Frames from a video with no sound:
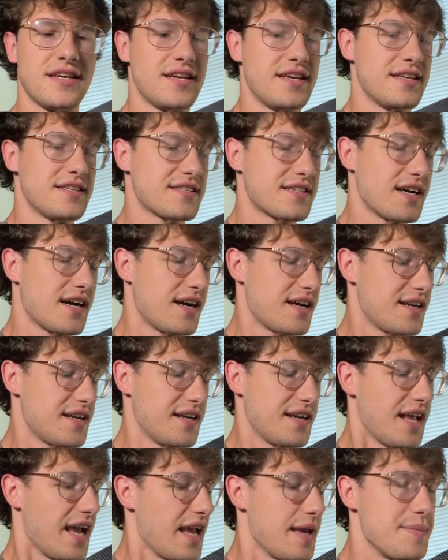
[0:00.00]
It's got
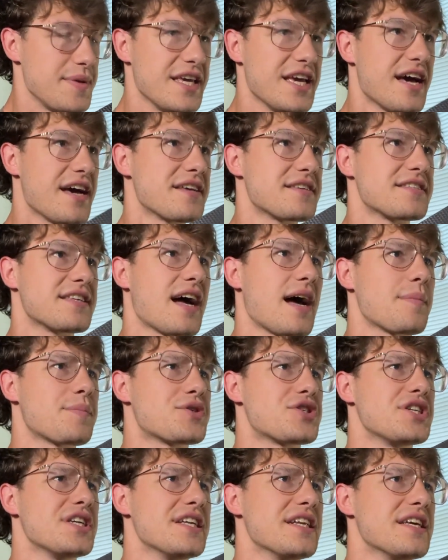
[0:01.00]
an ABS top
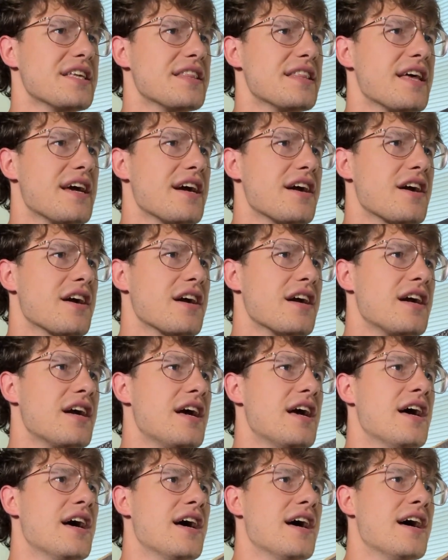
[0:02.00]
sheet in there.
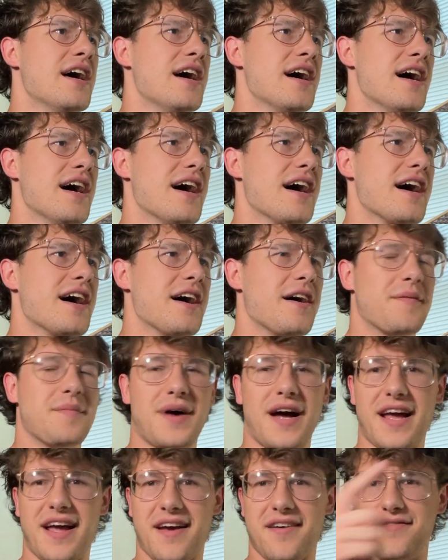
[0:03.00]

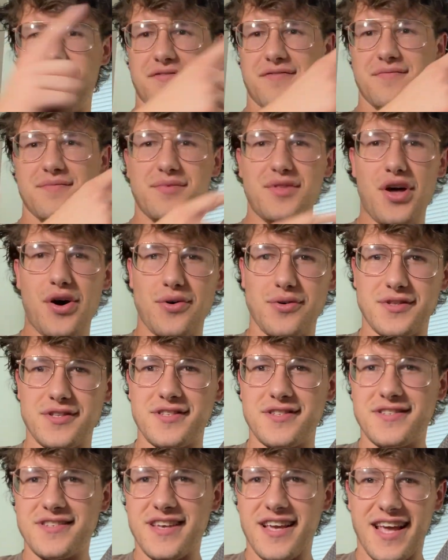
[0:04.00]
I have
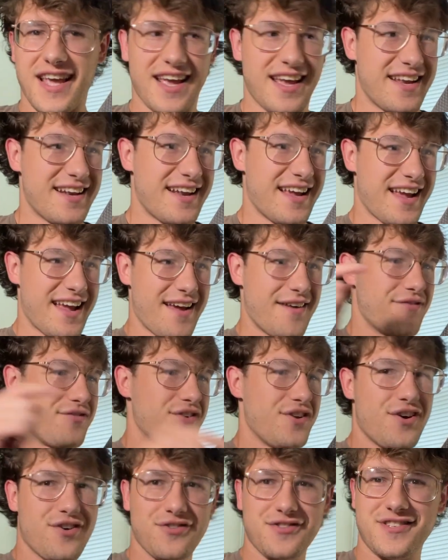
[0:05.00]
notes and I have
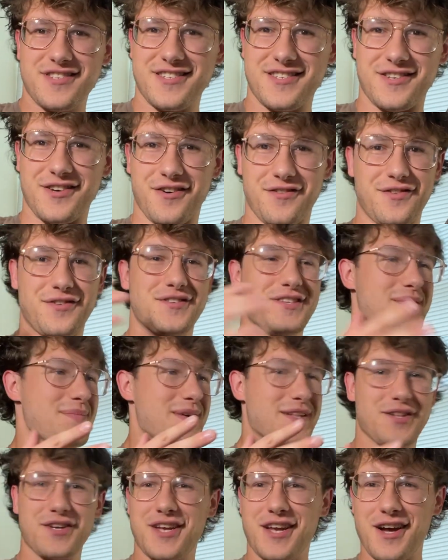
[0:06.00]
notes. So if you see
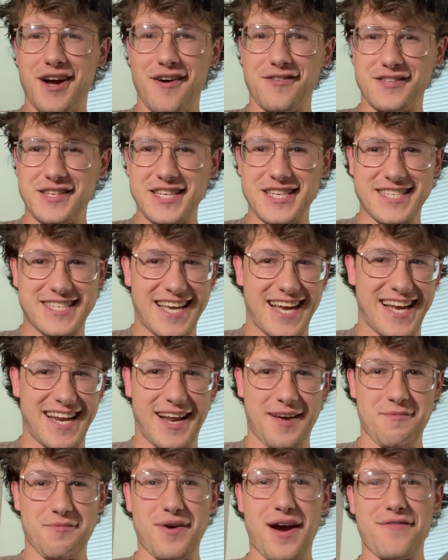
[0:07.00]
me looking off to the side,
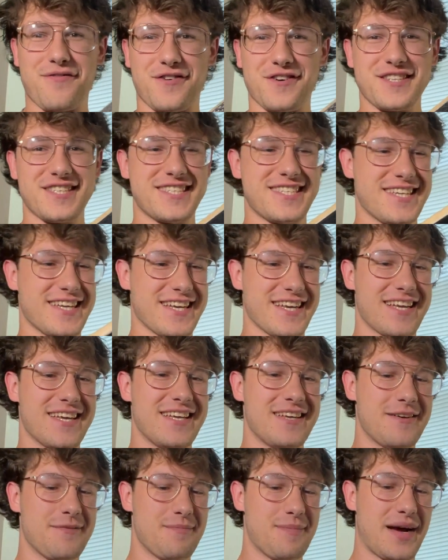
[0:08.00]
I'm referencing
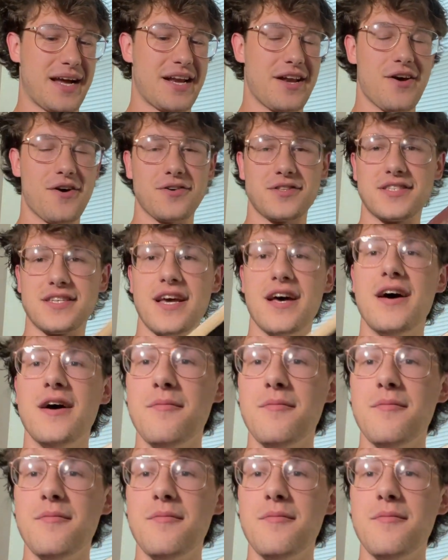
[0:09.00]
my notes.